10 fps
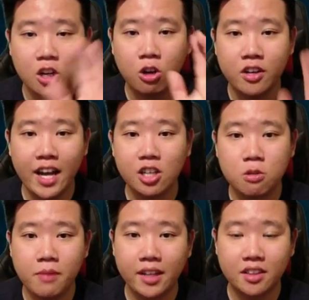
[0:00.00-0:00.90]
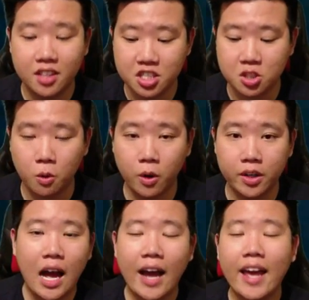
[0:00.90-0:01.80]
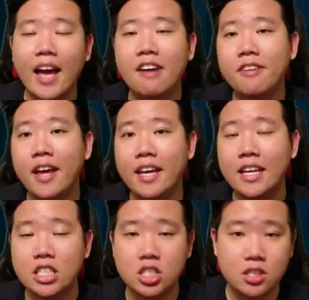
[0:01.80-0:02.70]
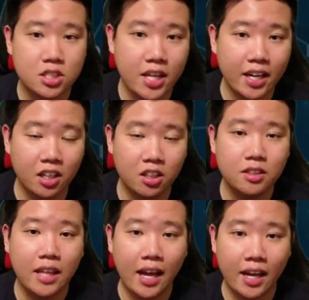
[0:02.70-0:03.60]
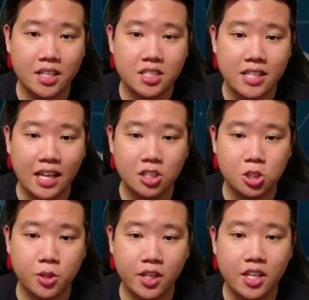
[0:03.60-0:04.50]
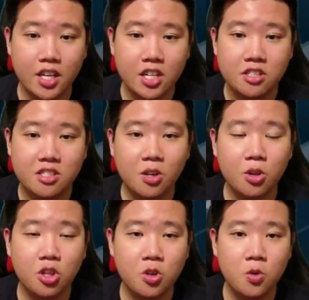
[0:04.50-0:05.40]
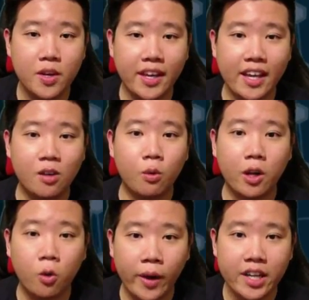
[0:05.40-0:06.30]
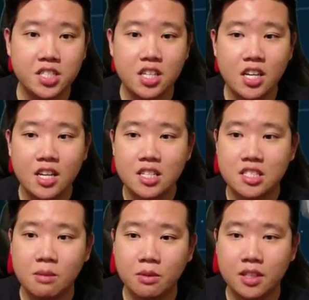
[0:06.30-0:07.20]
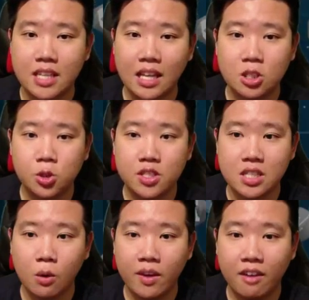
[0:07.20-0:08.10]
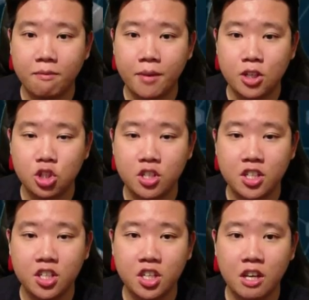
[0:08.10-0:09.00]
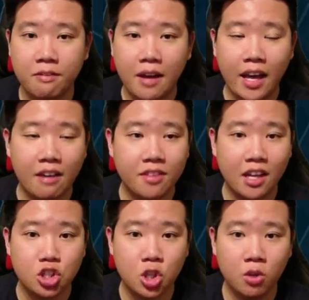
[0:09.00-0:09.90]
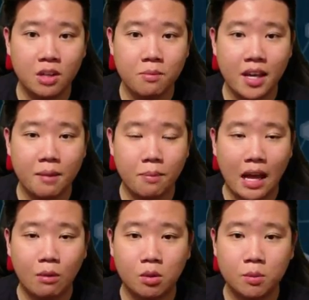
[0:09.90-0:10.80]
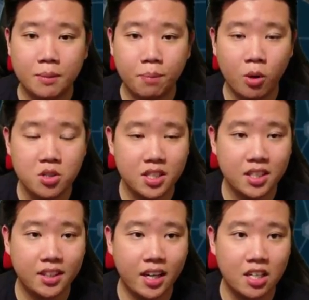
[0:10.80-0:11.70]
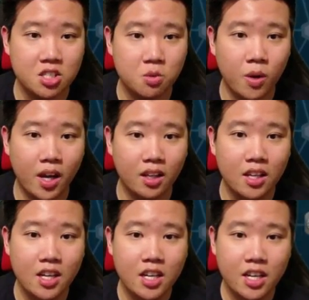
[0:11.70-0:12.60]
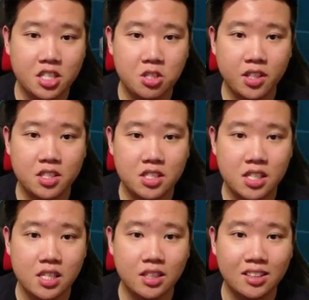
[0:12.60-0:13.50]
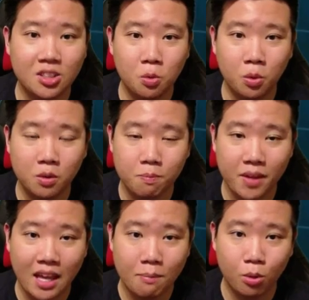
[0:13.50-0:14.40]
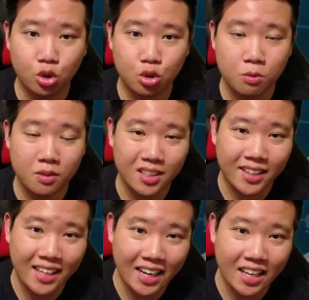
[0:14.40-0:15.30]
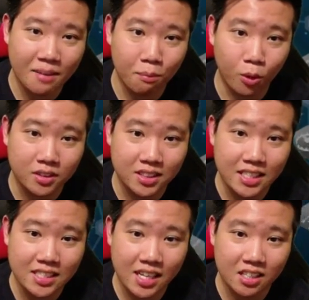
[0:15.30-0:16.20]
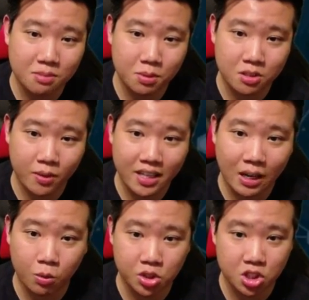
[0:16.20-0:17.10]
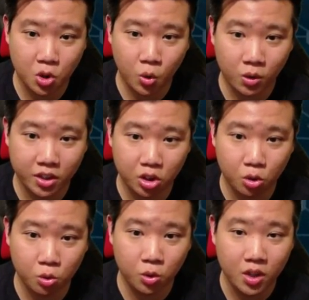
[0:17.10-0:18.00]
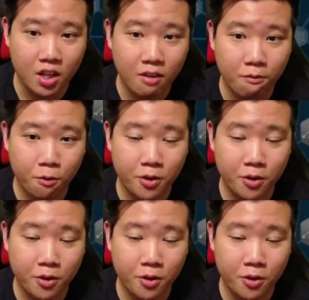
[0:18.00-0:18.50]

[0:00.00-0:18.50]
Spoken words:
connect to my Discord. I have a channel that has talent tree, so you can request some of the talent trees that we have mentioned in here if I have not shown them yet, but I will be posting it there as well. As you can see, you will be able to get it in more details, because right now we're just scrolling through for you